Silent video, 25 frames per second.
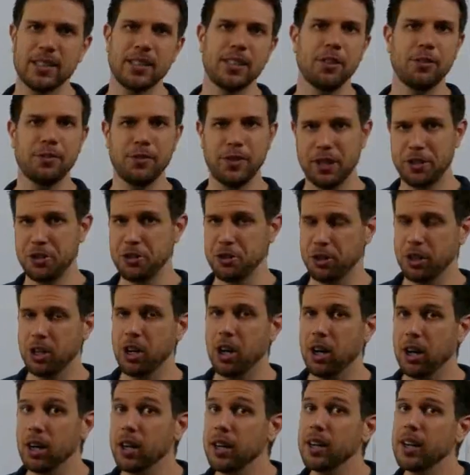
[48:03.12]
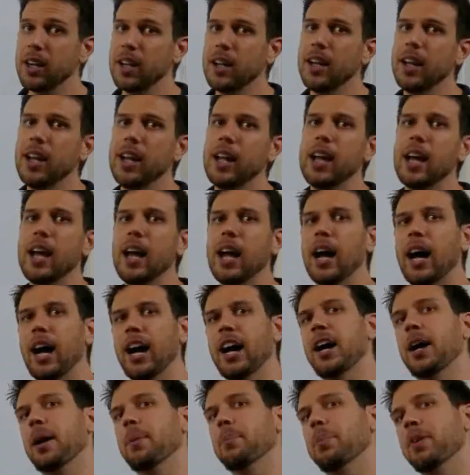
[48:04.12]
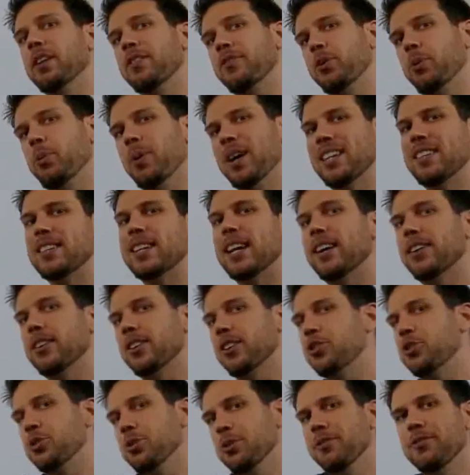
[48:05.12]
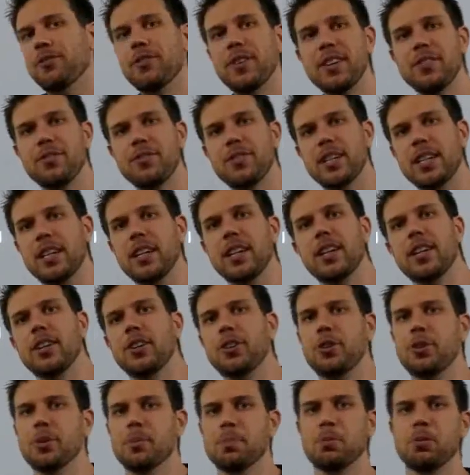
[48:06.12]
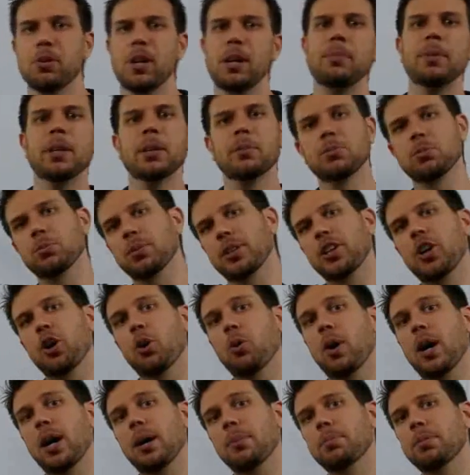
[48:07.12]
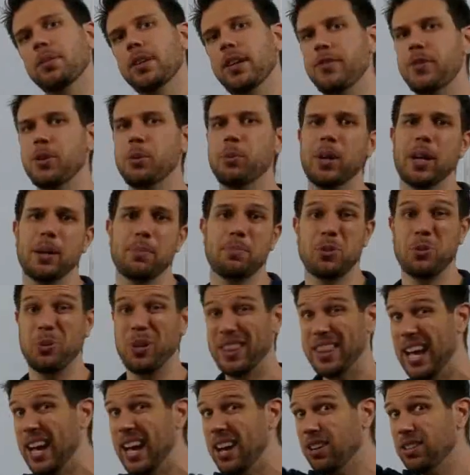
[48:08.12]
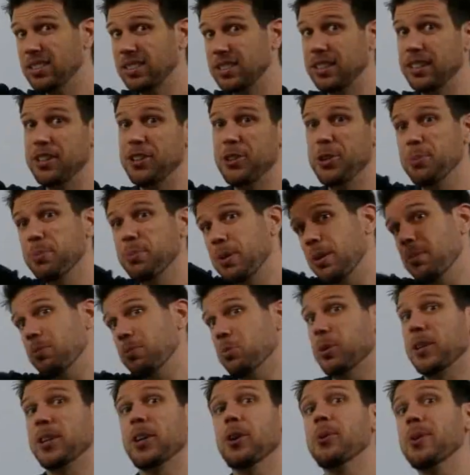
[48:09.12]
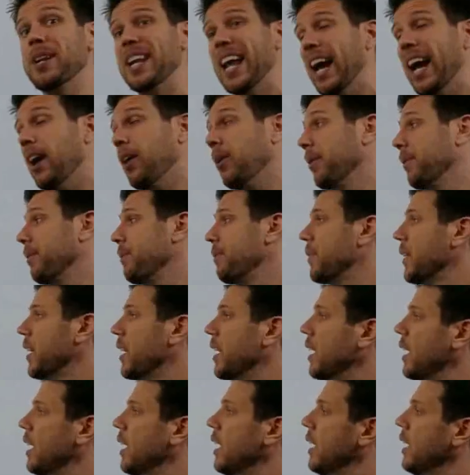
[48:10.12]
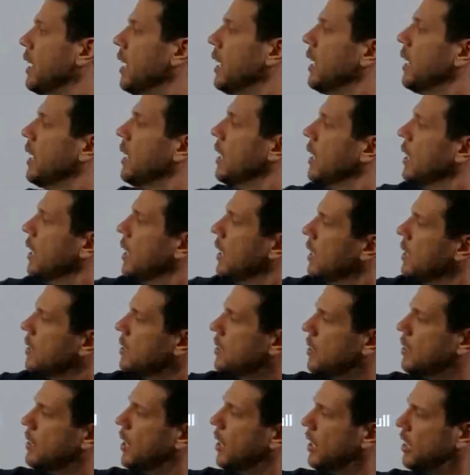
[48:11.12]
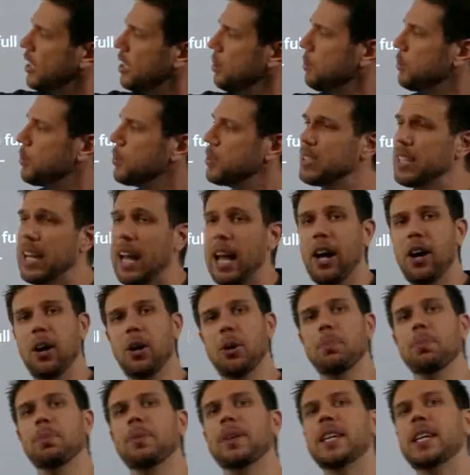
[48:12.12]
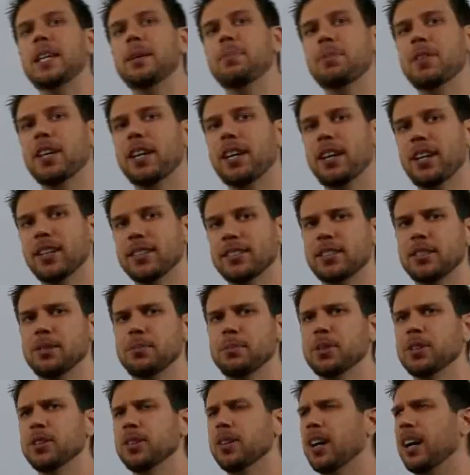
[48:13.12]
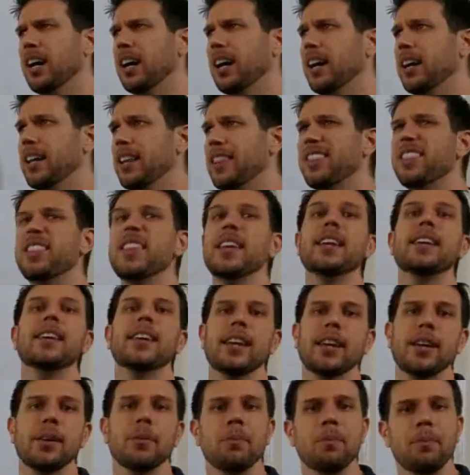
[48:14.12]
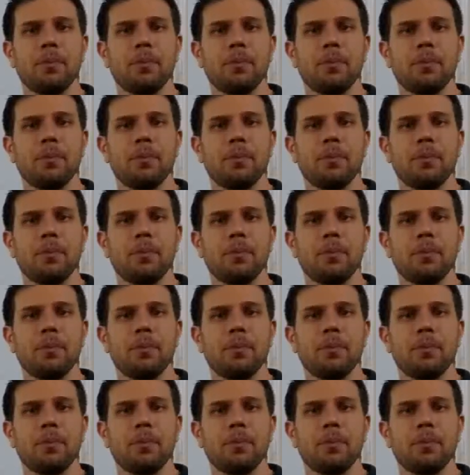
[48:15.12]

they'll fix your car. But if you went down to $250, your premiums would go up. If you went up to $1,000, your premiums would go down. Deductibles help keep the customer thinking.